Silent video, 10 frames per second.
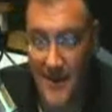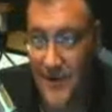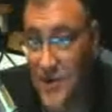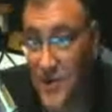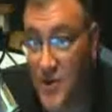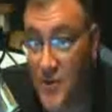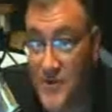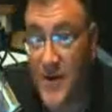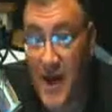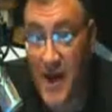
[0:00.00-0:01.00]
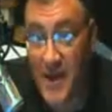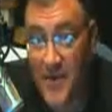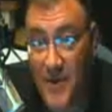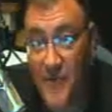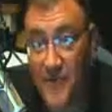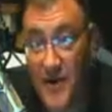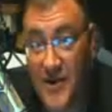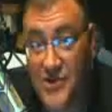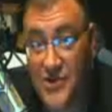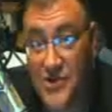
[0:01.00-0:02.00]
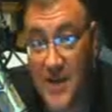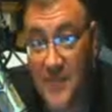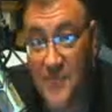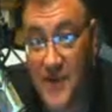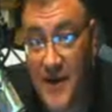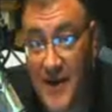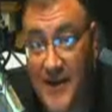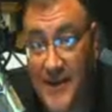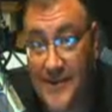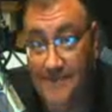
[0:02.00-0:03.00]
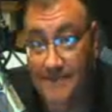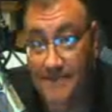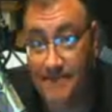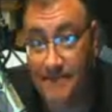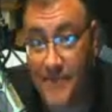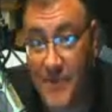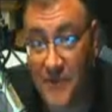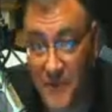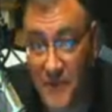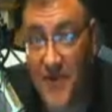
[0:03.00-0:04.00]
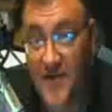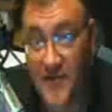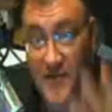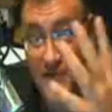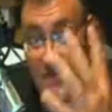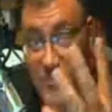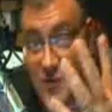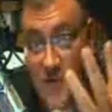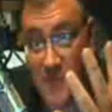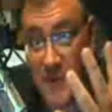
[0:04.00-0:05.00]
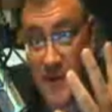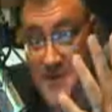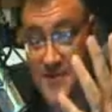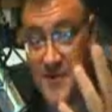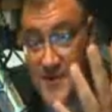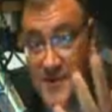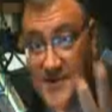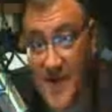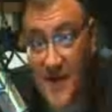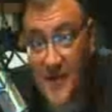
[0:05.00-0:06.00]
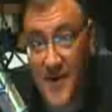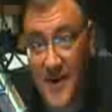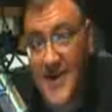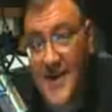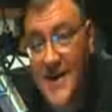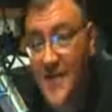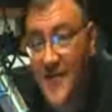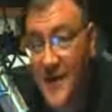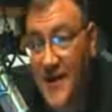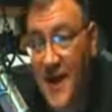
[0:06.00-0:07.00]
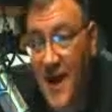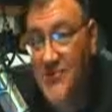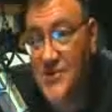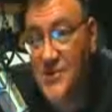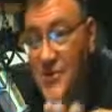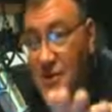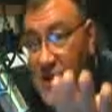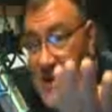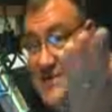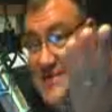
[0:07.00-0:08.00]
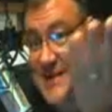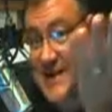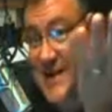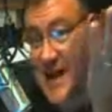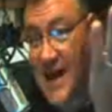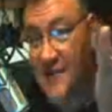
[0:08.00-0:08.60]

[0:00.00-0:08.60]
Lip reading: Do you know what's going to happen in Revelation chapter 9? The fifth trumpet is going to sound, and the gods are going to ascend.